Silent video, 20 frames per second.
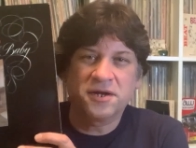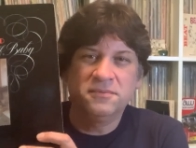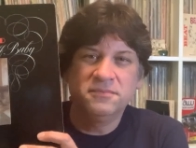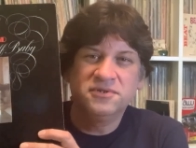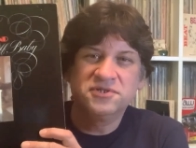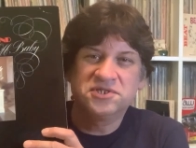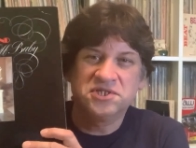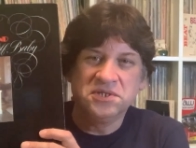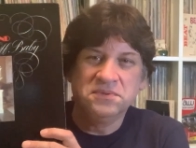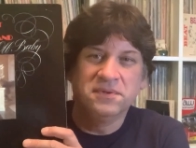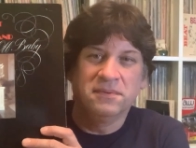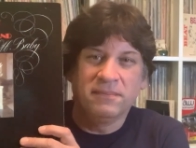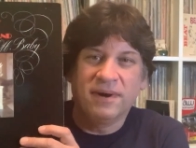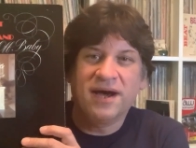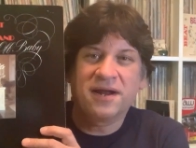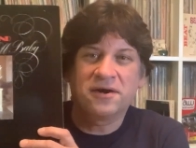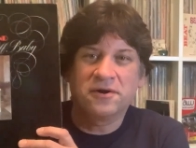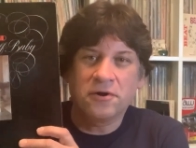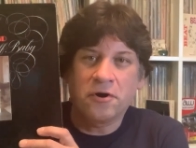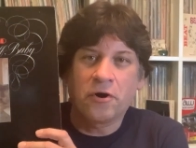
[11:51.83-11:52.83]
of Museum of
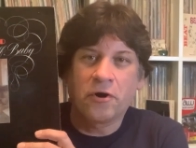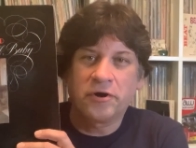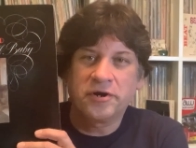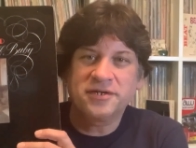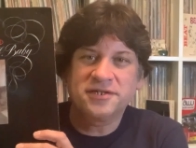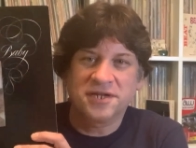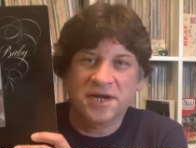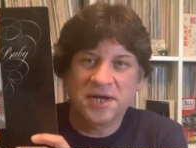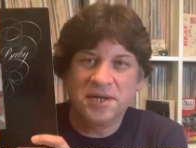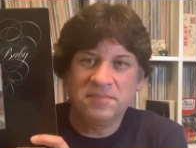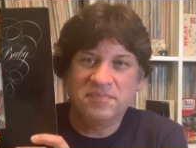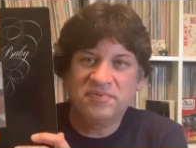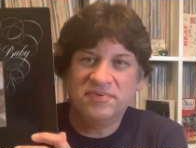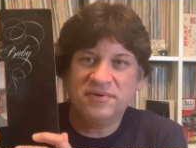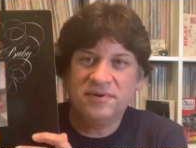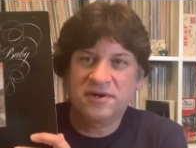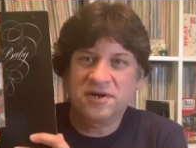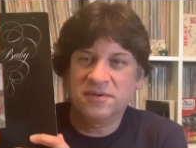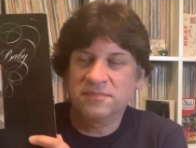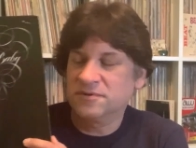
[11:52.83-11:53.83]
Modern Art type
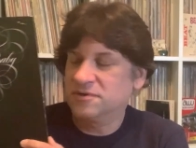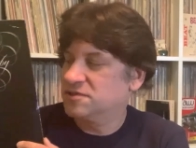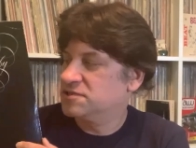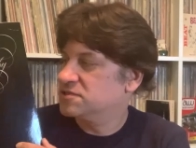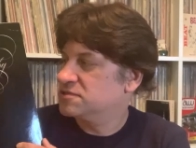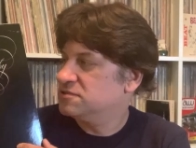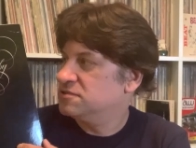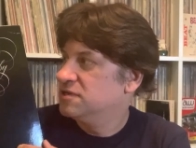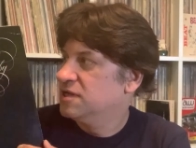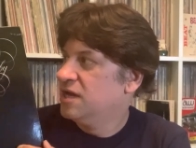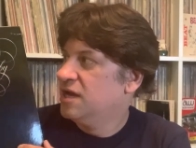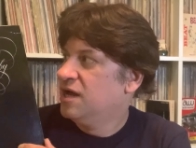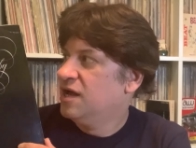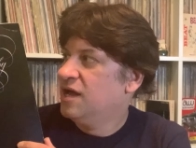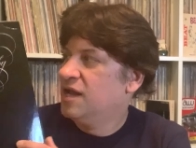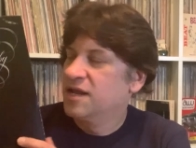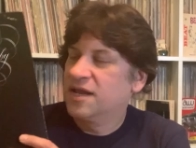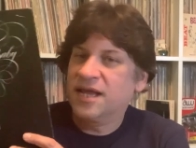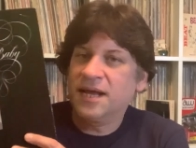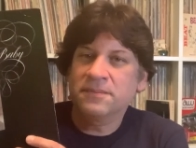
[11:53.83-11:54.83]
commercial.
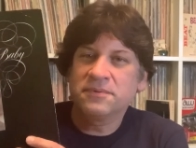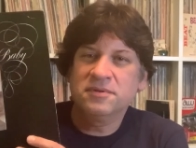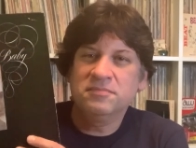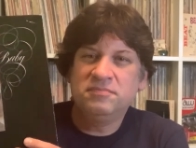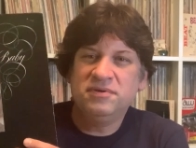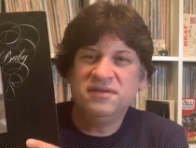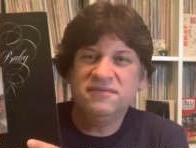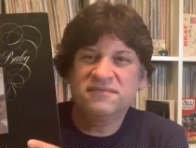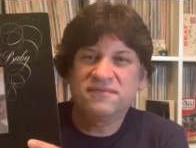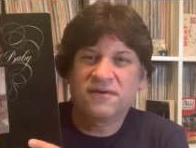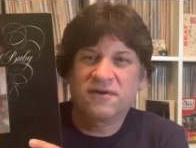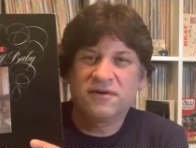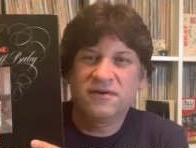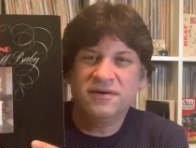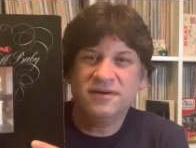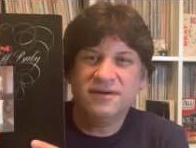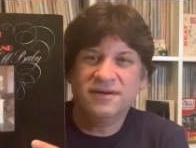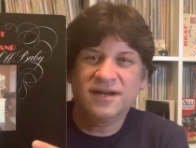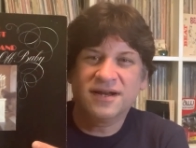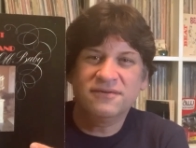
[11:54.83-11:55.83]
Captain
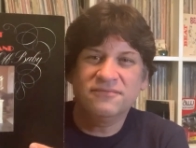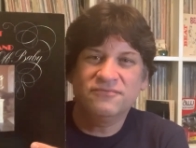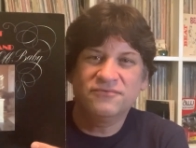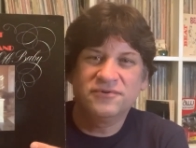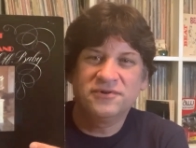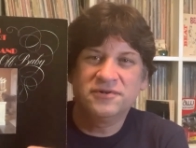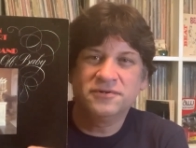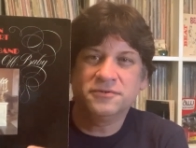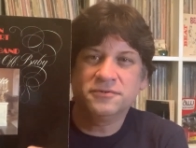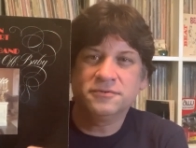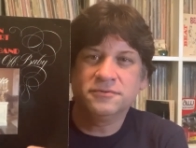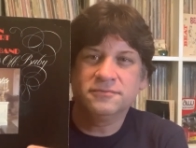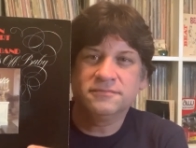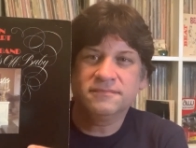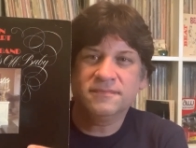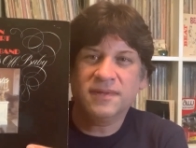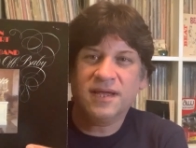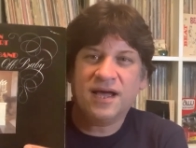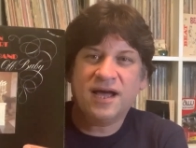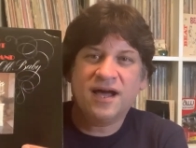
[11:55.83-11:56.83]
Beefheart, not real.
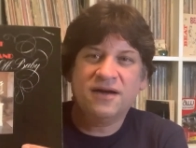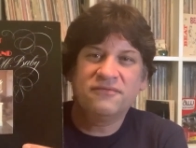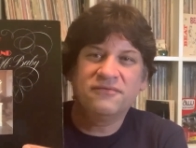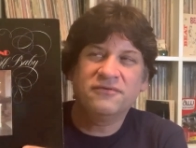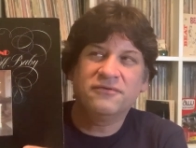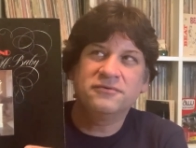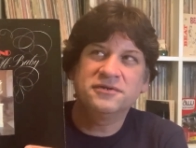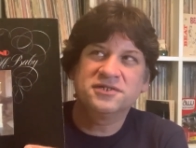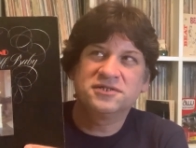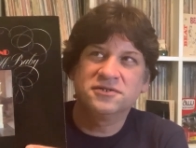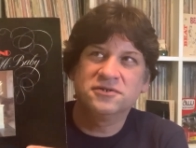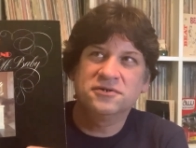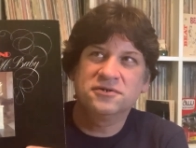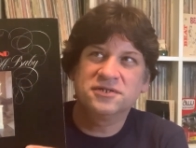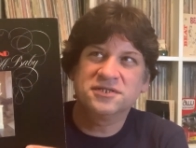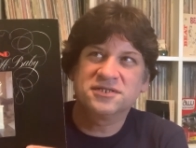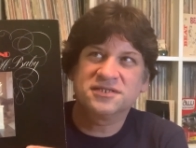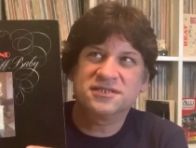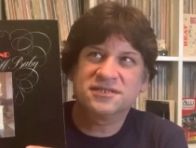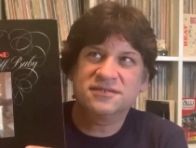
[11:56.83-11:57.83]
I've always
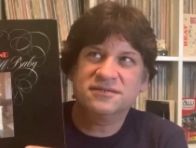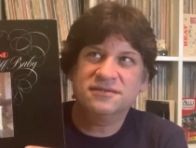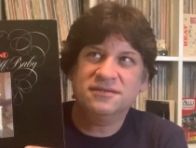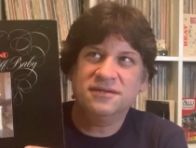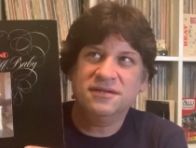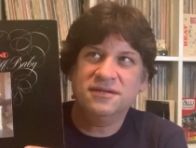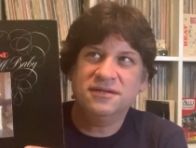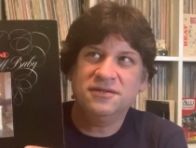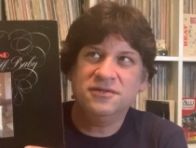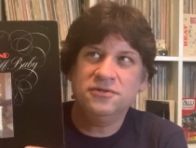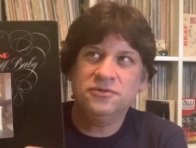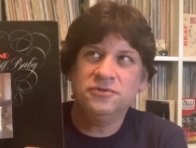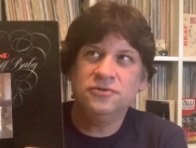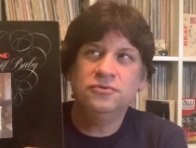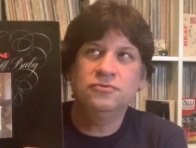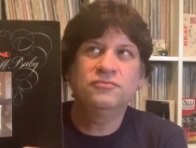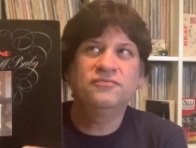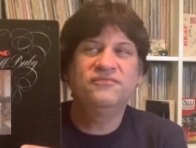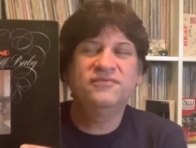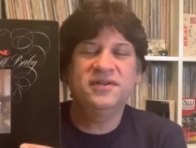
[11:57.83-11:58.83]
noticed
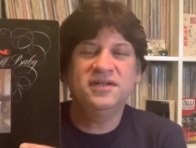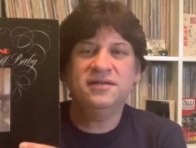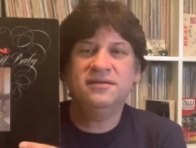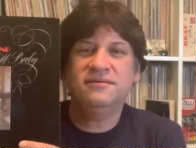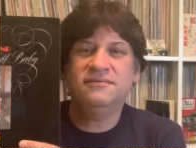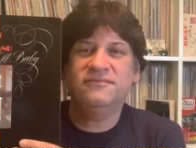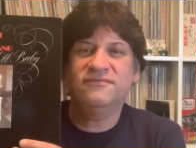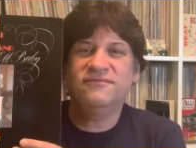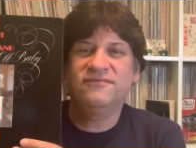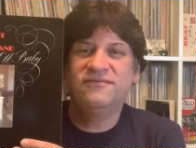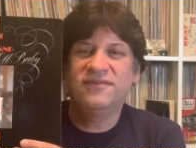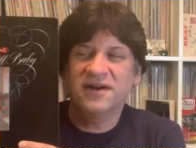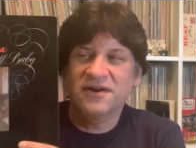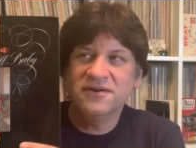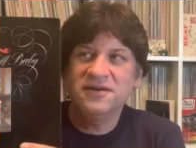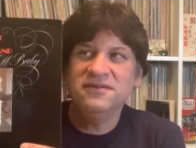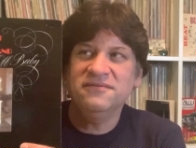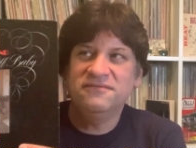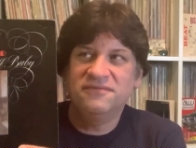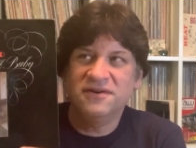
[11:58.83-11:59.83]
U V,
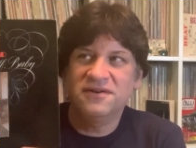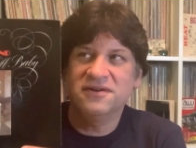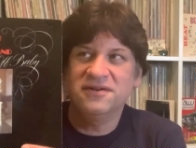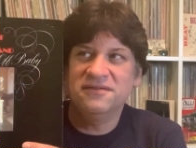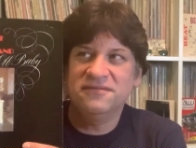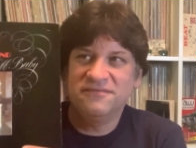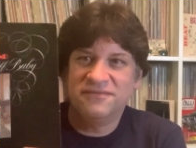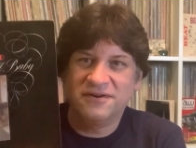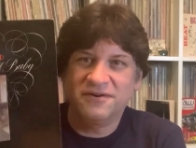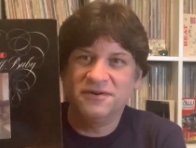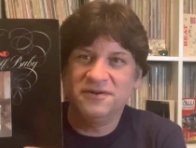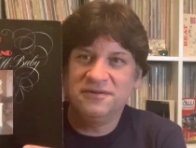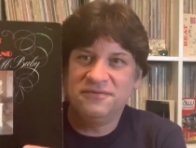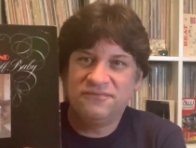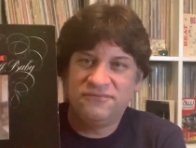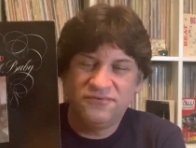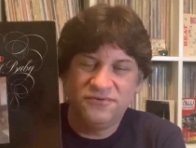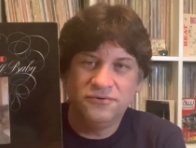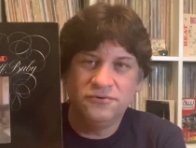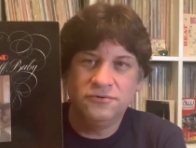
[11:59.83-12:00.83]
very, very, very
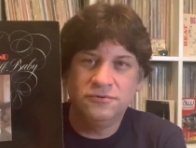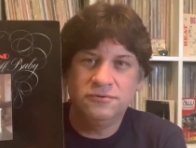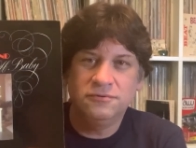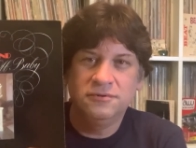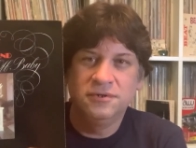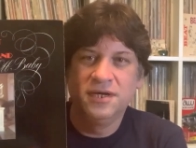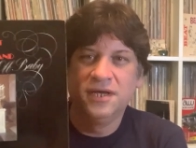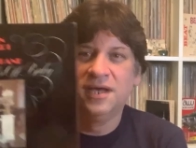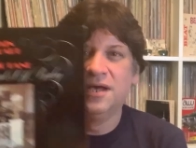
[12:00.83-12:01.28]
few